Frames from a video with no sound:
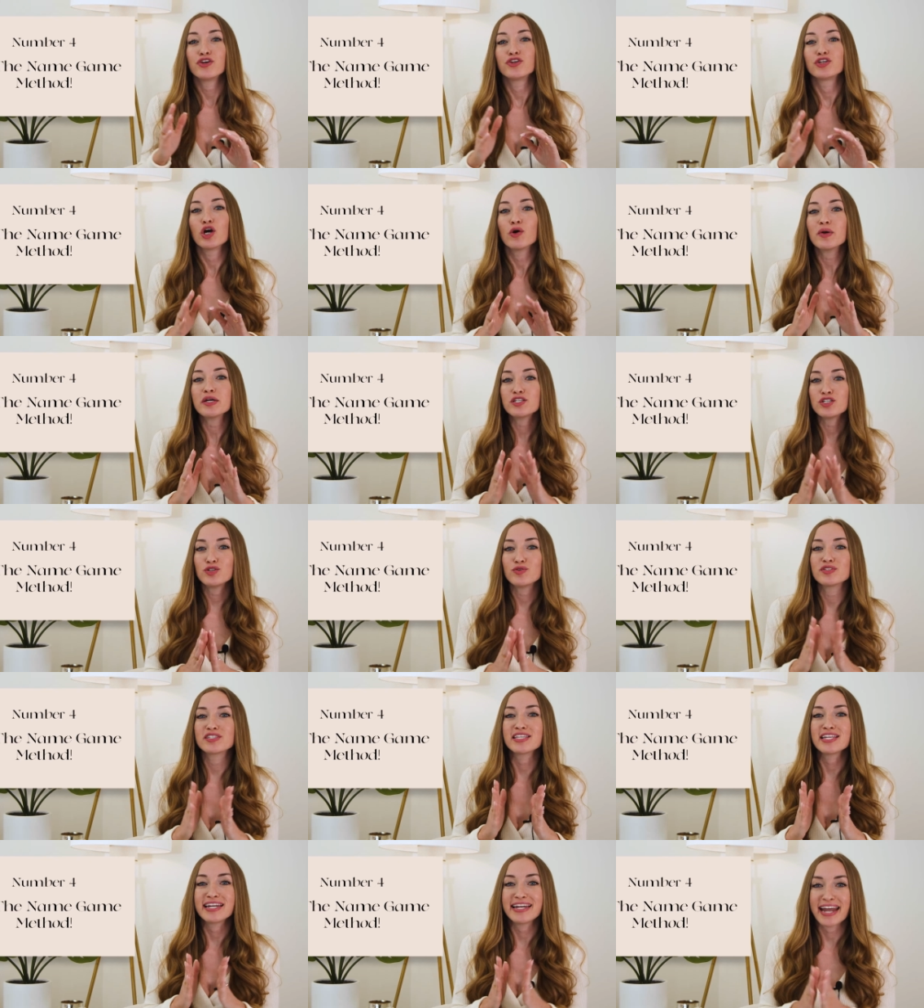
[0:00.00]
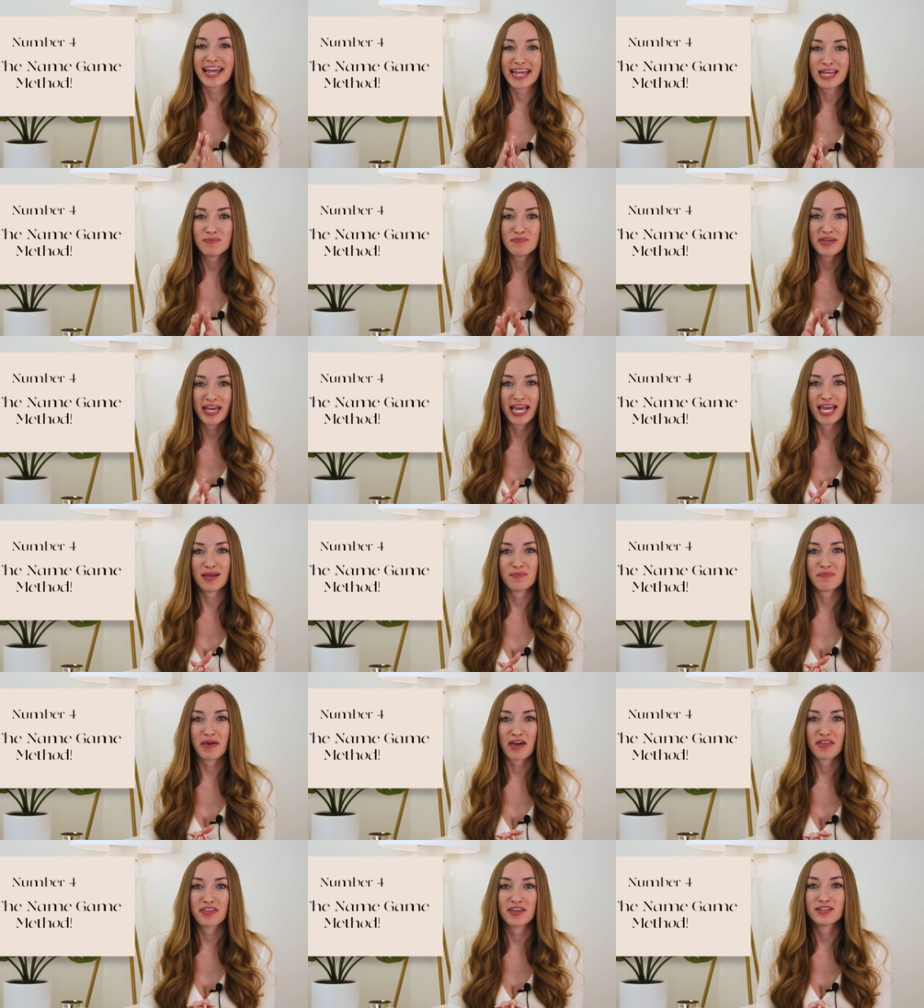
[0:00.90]
you're going to use the name game
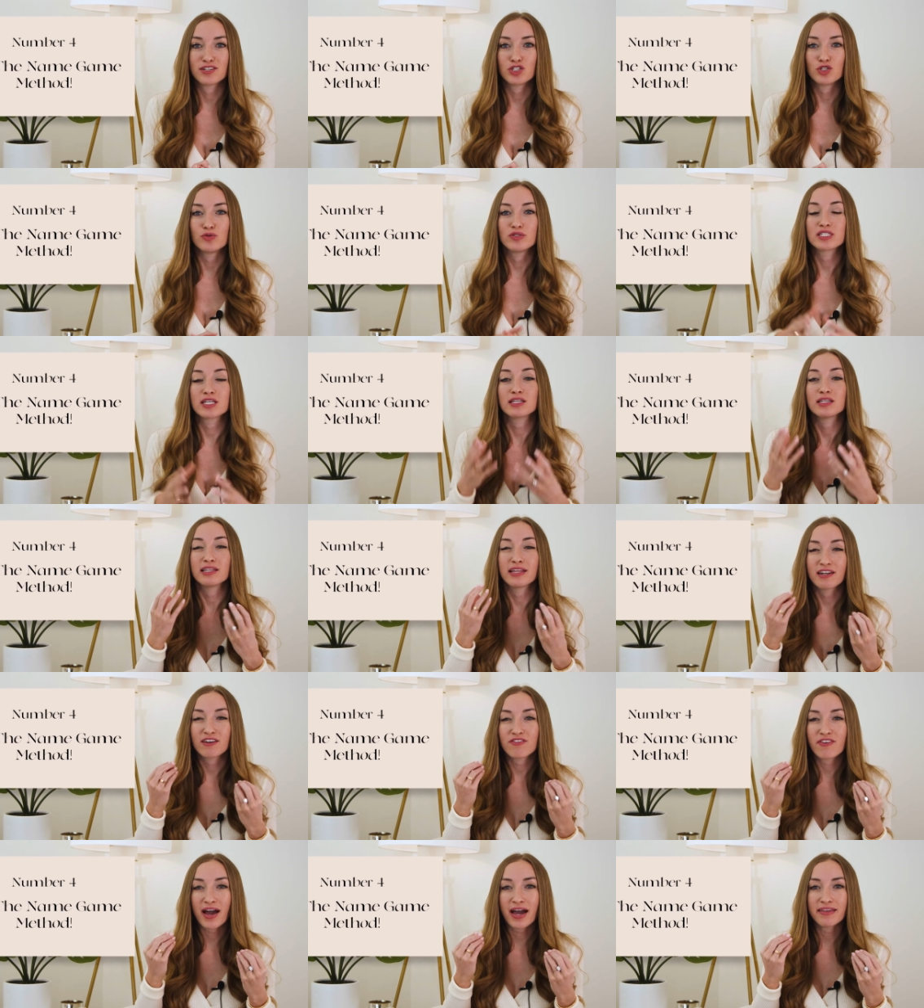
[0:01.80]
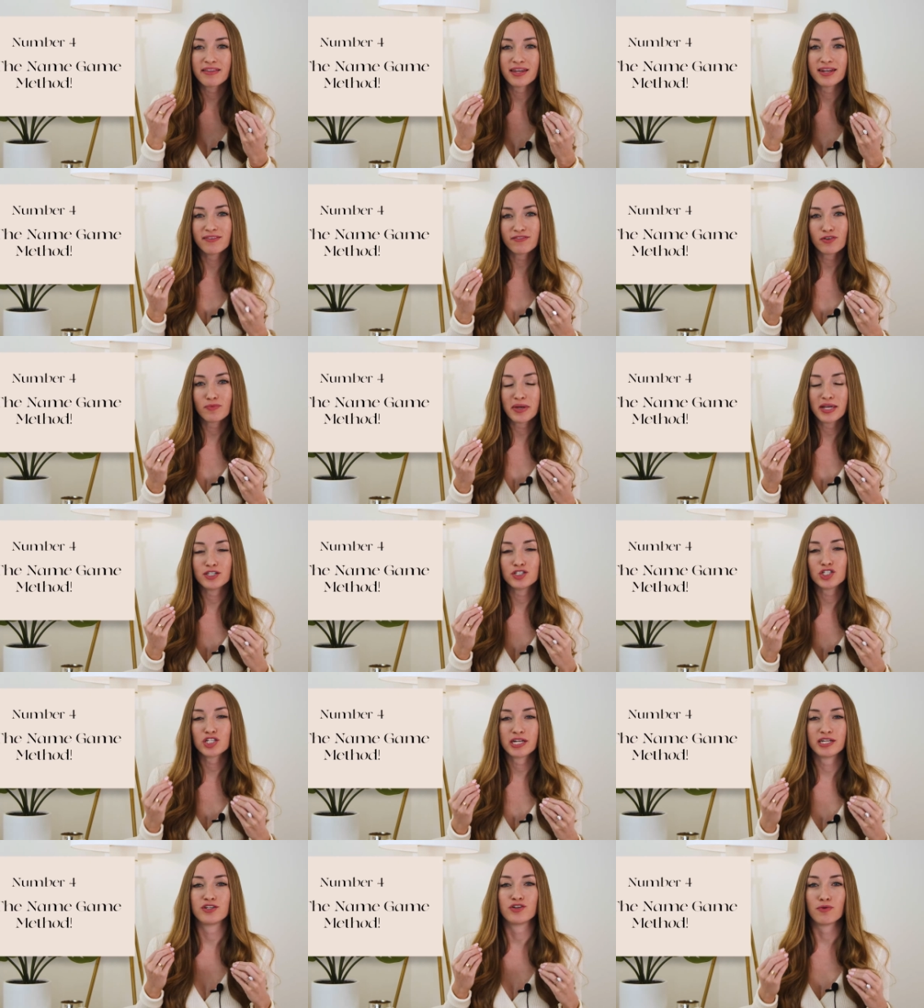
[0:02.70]
method to solidify that
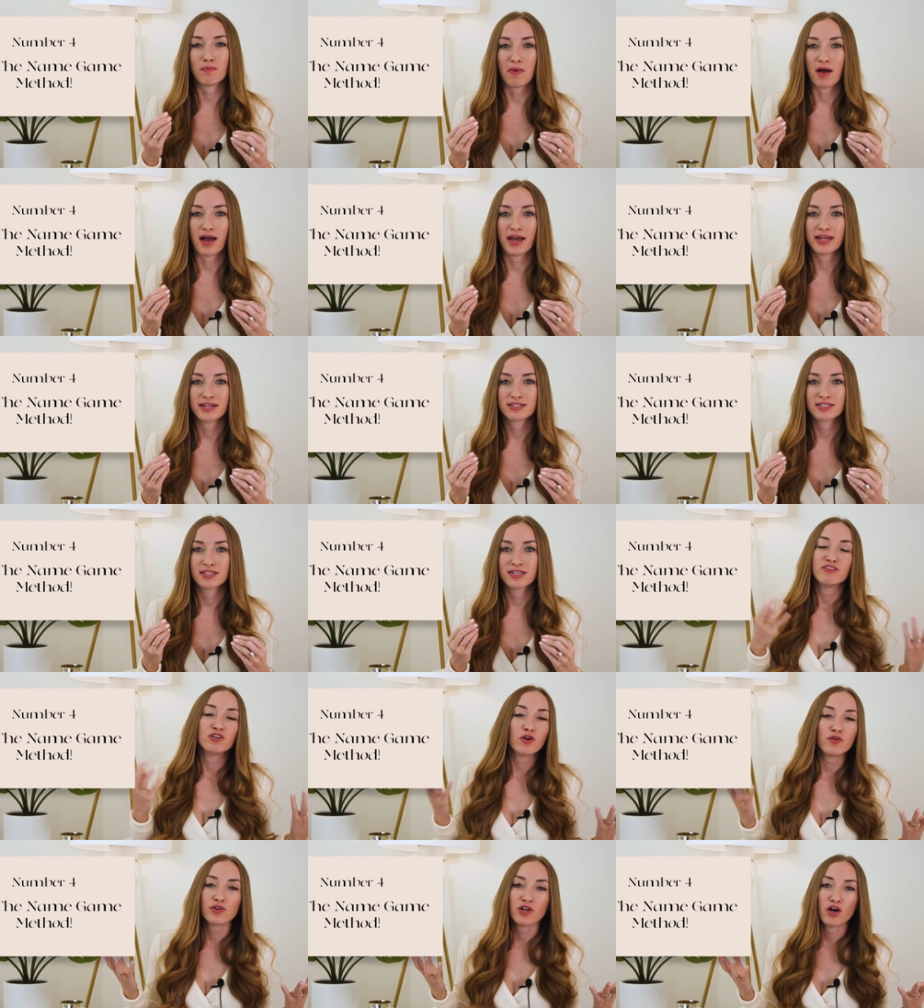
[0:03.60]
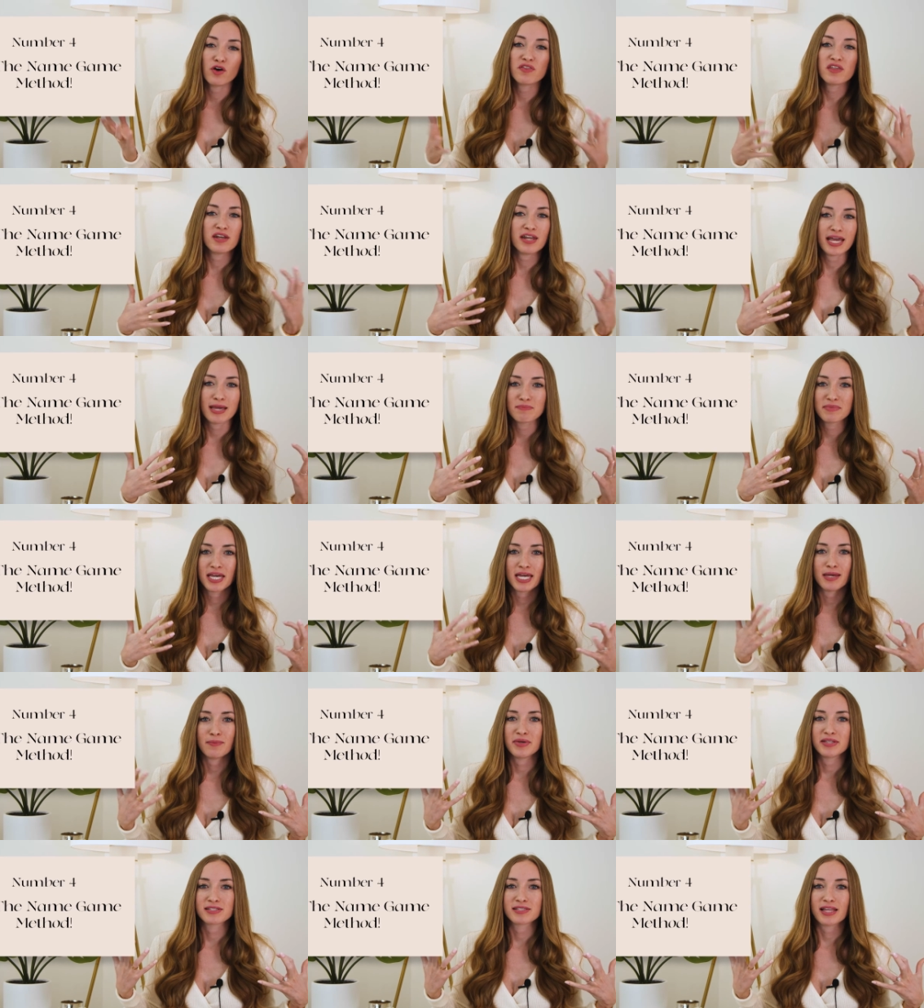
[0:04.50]
information in your mind. If you don't know, the name
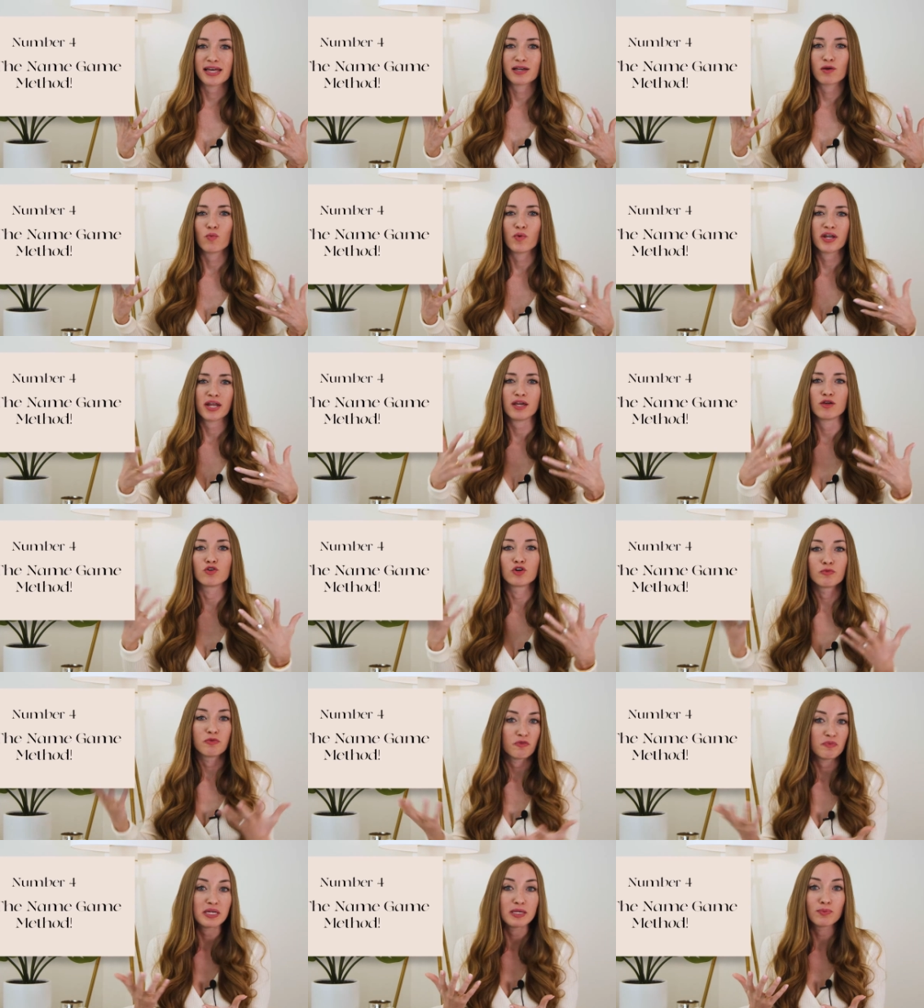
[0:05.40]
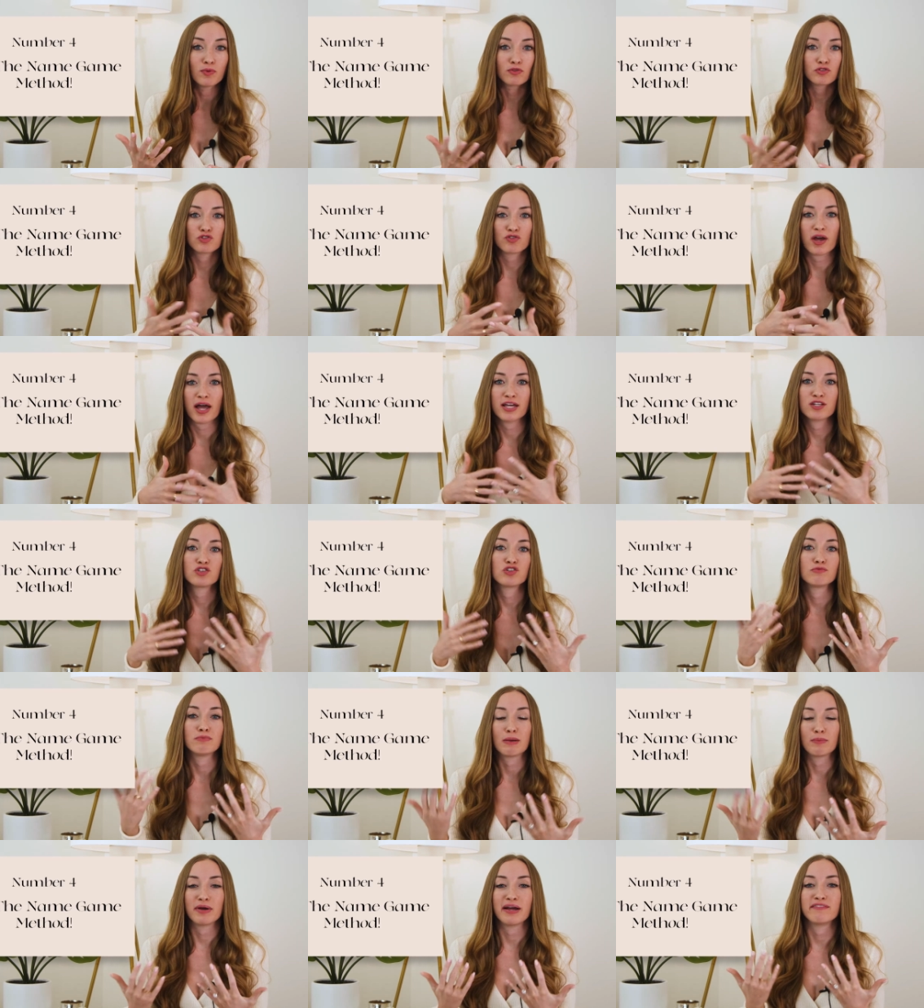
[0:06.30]
game is like when a group of people try to
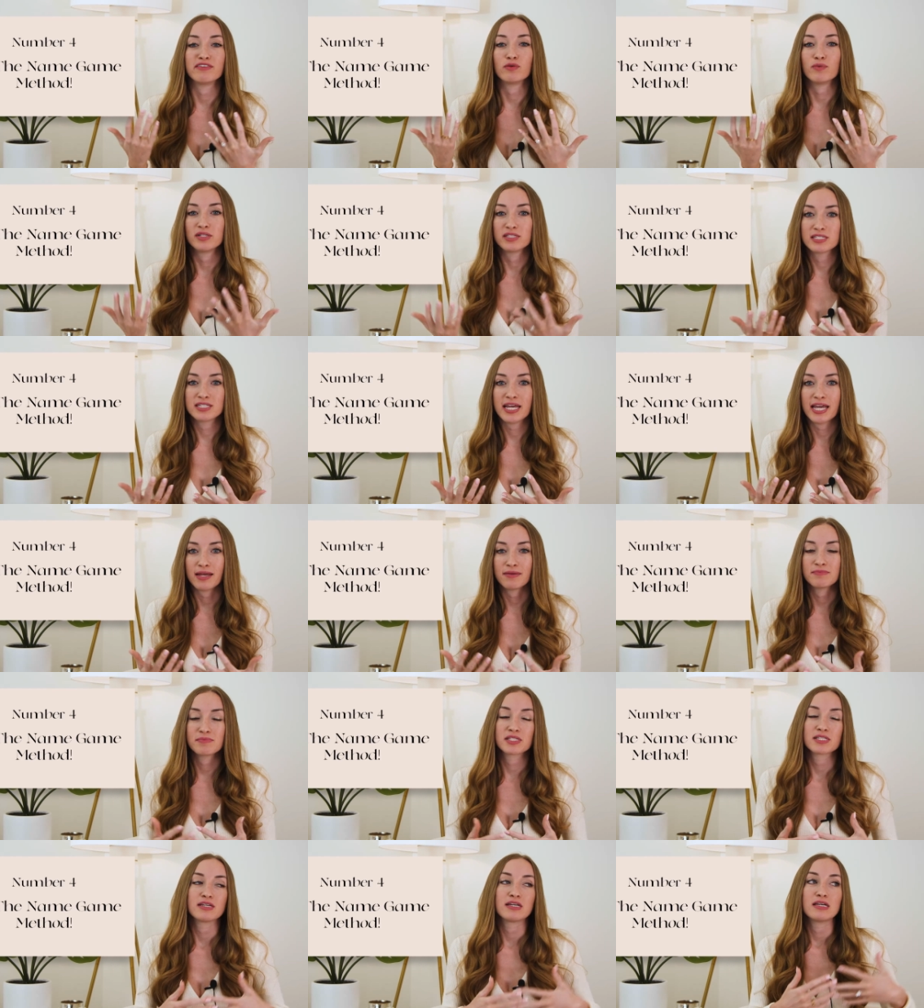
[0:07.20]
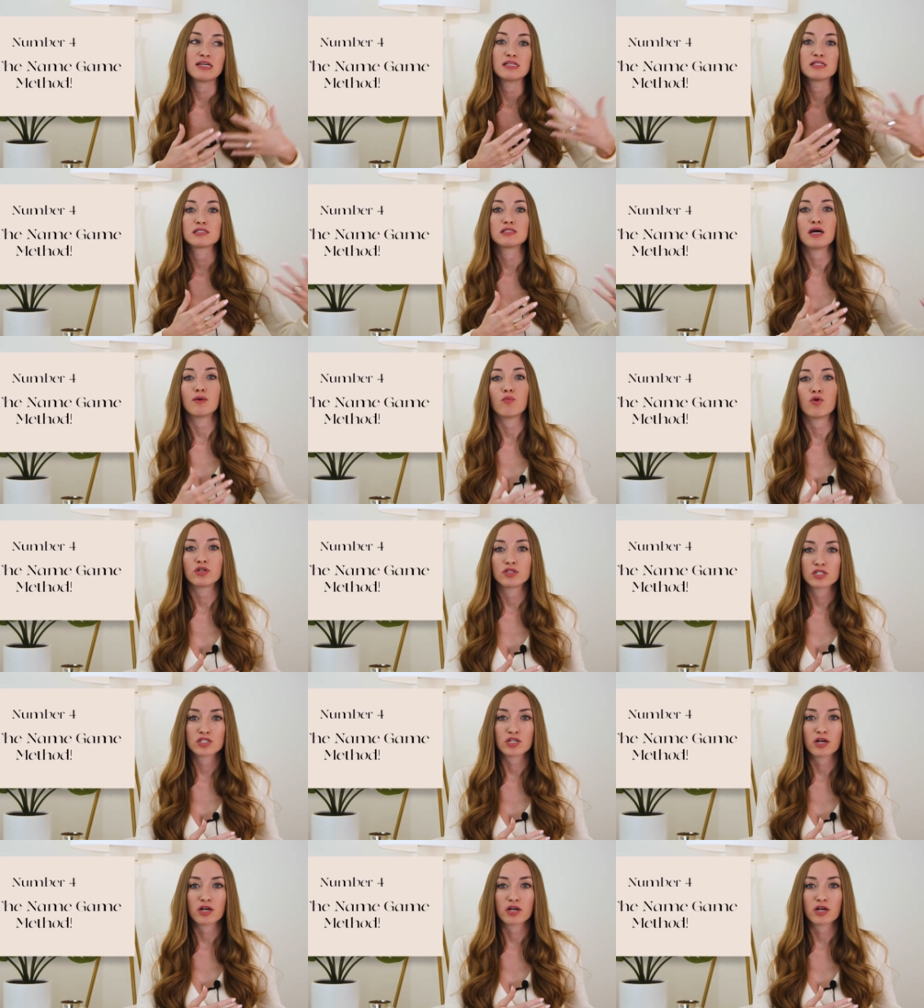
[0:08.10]
remember everyone's names. Someone